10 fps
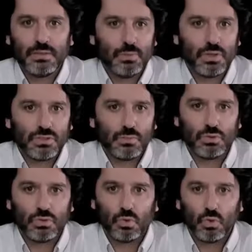possible
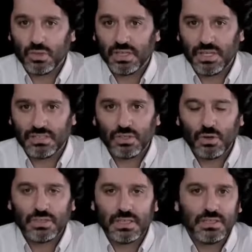to organize
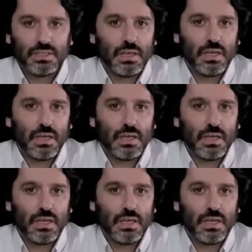content,